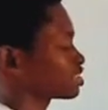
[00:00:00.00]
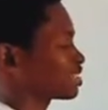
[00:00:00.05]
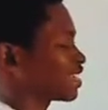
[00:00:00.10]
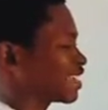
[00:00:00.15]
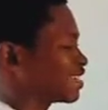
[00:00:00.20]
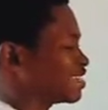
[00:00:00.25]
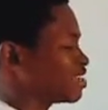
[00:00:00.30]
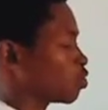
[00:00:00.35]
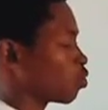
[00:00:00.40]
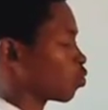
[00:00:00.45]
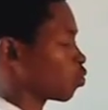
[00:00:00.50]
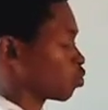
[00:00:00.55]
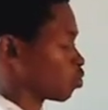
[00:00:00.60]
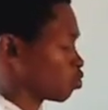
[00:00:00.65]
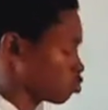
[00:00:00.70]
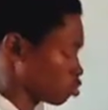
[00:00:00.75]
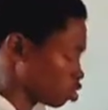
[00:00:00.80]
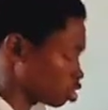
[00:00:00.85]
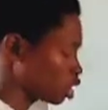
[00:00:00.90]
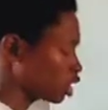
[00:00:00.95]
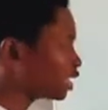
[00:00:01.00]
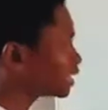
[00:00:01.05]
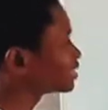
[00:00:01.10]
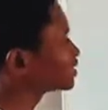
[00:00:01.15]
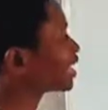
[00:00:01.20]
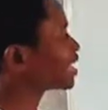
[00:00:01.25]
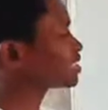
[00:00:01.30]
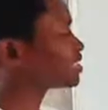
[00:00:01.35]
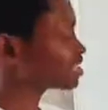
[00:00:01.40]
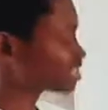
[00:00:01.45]
tenure.
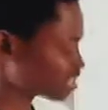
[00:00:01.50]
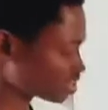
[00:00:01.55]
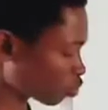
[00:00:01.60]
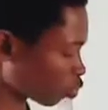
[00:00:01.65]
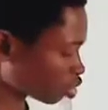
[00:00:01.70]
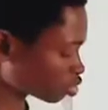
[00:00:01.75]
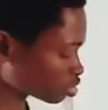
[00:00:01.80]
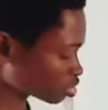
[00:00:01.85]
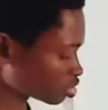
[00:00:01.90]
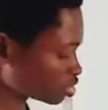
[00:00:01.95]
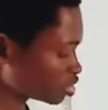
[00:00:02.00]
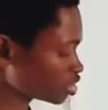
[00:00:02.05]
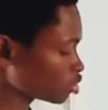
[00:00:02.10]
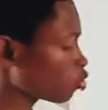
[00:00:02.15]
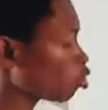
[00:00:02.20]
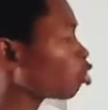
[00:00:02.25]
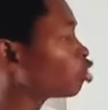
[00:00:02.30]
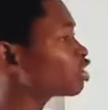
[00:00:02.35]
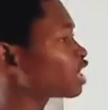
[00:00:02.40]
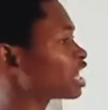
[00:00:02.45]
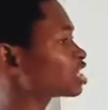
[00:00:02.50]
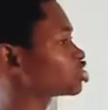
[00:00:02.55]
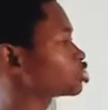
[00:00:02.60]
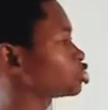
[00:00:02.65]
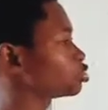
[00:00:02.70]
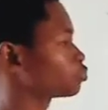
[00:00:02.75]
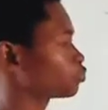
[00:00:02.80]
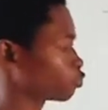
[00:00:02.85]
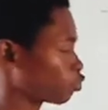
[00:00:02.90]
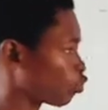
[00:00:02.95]
That is the what? The ownership
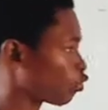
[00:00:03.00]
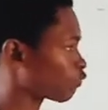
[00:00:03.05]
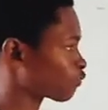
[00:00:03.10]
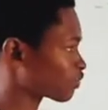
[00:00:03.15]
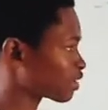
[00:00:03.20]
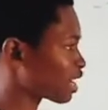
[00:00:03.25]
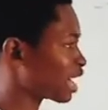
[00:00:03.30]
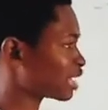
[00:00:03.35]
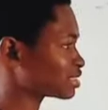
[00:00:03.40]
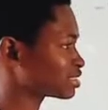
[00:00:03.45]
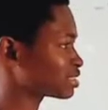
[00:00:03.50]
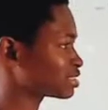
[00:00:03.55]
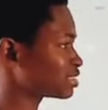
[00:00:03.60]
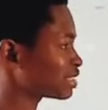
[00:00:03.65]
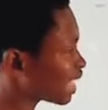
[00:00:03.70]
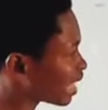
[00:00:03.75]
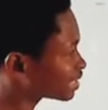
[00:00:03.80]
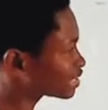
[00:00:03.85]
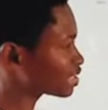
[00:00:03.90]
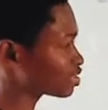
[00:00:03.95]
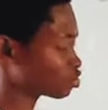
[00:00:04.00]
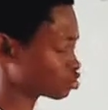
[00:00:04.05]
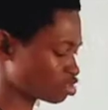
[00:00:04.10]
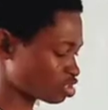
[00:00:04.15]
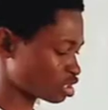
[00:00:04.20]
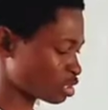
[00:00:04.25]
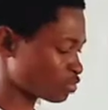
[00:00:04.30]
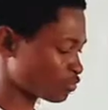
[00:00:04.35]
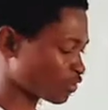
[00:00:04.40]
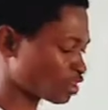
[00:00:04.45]
of land. Land tenure
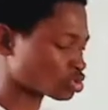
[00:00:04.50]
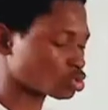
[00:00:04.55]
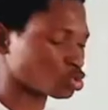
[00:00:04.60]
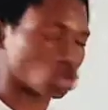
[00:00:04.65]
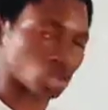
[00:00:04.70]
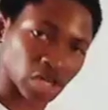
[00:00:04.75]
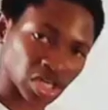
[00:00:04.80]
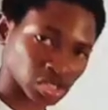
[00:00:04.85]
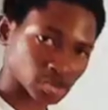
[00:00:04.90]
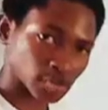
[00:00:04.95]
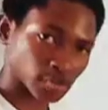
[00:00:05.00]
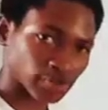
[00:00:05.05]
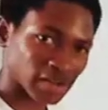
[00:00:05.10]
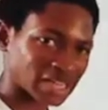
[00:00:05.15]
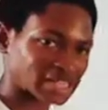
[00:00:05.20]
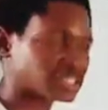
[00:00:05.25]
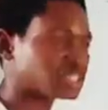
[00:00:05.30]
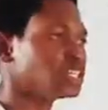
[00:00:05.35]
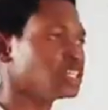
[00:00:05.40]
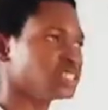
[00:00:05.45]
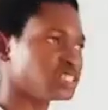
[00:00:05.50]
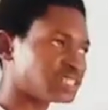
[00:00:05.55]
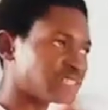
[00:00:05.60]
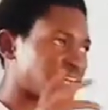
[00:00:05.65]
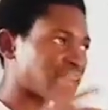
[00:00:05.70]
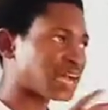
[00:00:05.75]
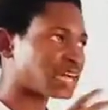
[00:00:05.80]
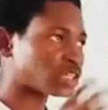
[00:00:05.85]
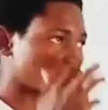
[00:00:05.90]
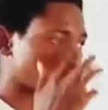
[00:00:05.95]
system refers to the ownership of land. There
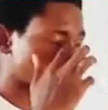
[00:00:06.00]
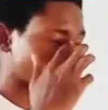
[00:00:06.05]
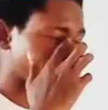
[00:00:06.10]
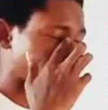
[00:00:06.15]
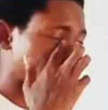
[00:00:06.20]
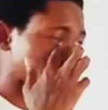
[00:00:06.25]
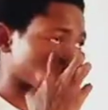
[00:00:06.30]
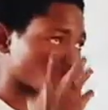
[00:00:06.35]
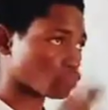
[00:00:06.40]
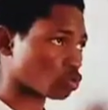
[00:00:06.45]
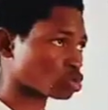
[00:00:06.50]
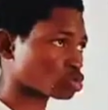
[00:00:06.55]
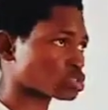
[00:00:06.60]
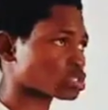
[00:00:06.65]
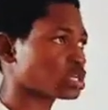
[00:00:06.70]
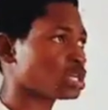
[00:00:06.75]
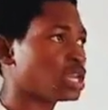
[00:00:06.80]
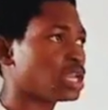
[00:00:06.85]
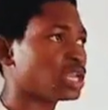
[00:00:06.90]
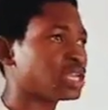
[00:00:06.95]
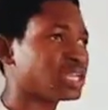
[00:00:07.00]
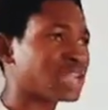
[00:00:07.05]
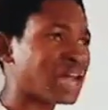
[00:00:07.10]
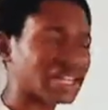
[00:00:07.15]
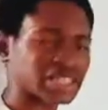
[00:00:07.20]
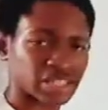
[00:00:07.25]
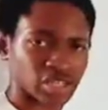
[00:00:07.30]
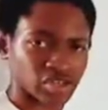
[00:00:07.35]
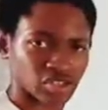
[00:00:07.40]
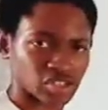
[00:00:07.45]
are two types of what? Land
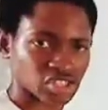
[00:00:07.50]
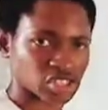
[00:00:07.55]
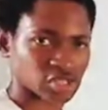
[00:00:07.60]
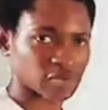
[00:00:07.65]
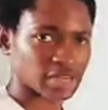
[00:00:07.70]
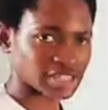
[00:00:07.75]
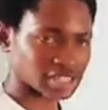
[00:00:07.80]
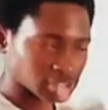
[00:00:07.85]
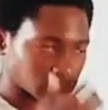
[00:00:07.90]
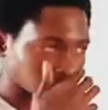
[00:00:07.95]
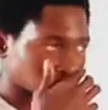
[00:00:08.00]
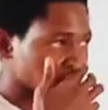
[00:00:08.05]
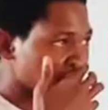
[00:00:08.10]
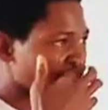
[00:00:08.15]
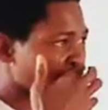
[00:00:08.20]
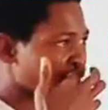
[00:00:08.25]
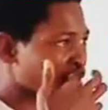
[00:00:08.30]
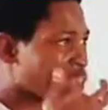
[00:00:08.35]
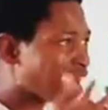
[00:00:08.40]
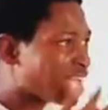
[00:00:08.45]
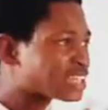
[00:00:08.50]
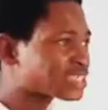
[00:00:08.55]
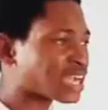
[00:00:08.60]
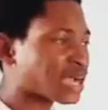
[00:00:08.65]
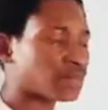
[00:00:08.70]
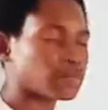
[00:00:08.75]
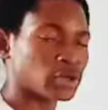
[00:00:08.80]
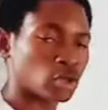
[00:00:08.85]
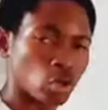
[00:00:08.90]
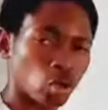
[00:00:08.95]
tenure system. That is, land
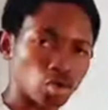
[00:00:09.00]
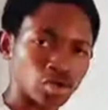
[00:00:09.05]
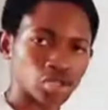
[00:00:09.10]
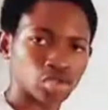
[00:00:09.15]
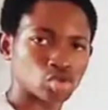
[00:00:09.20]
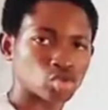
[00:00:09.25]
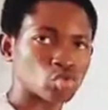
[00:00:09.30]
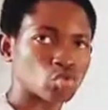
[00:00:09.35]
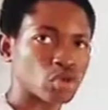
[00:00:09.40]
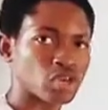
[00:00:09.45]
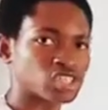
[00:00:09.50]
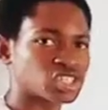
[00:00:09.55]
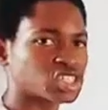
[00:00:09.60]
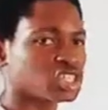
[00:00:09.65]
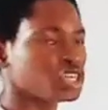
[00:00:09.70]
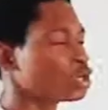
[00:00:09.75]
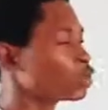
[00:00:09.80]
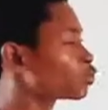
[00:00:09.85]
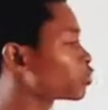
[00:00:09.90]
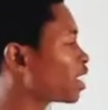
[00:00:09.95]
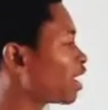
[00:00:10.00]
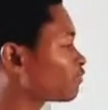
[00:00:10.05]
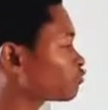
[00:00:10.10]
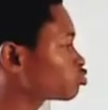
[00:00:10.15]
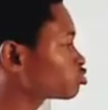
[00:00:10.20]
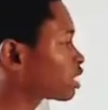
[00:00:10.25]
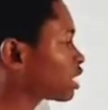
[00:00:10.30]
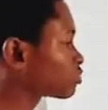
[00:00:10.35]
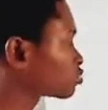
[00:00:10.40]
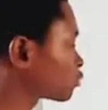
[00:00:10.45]
can be owned in two ways. We have two
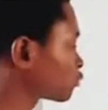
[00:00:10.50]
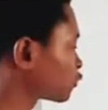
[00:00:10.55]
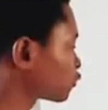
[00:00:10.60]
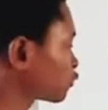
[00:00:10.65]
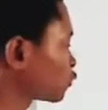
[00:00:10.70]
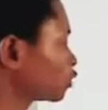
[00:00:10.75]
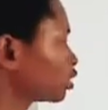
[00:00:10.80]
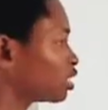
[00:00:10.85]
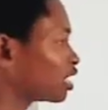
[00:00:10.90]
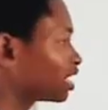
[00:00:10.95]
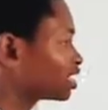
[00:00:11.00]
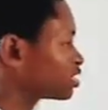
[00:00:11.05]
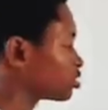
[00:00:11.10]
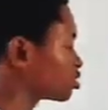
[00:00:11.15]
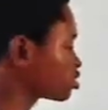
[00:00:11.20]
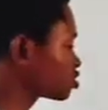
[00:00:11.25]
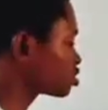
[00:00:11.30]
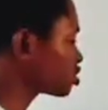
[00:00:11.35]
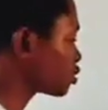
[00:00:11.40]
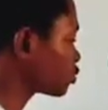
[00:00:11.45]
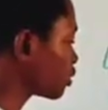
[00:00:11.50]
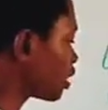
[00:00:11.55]
types of land tenure system. We